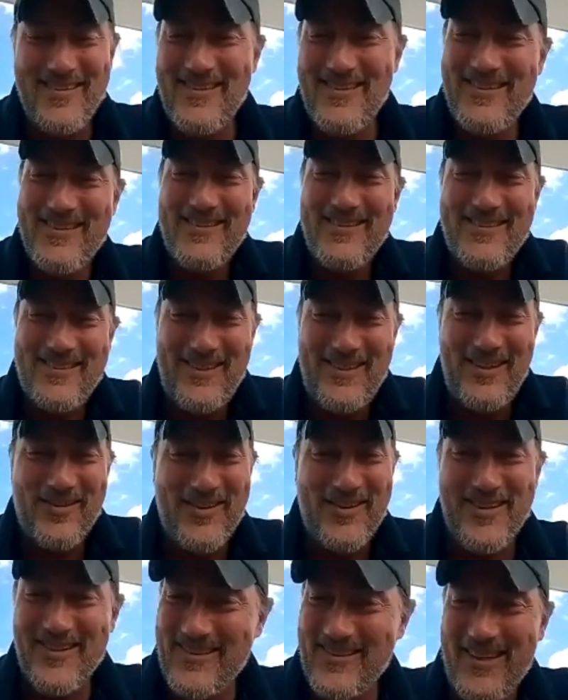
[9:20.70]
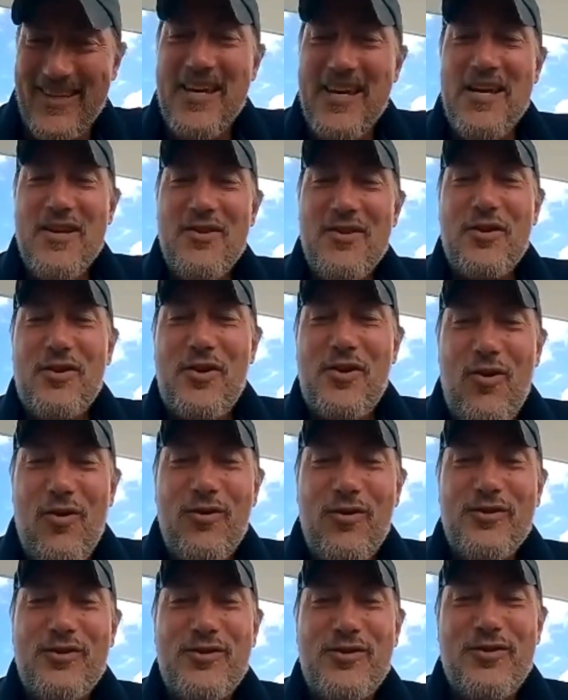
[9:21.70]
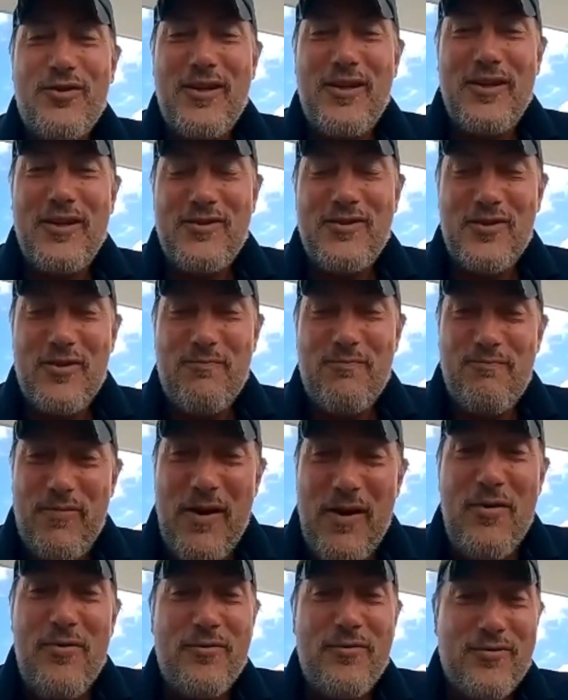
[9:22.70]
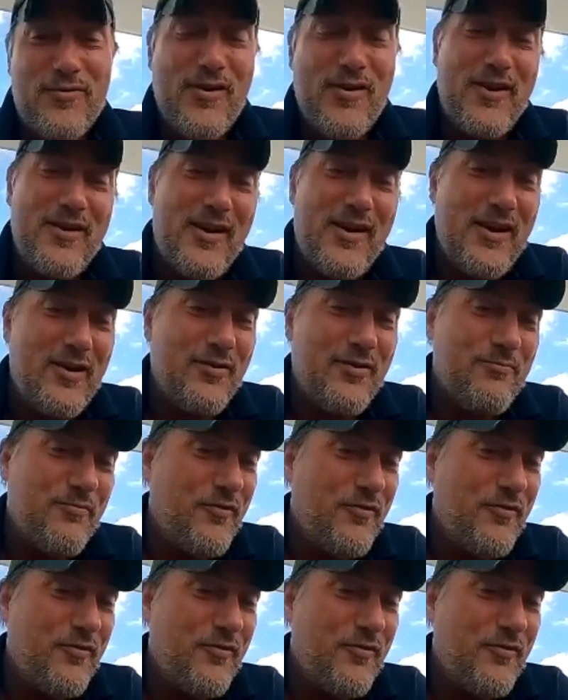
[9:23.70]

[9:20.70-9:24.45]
Seriously. The culture is about trying to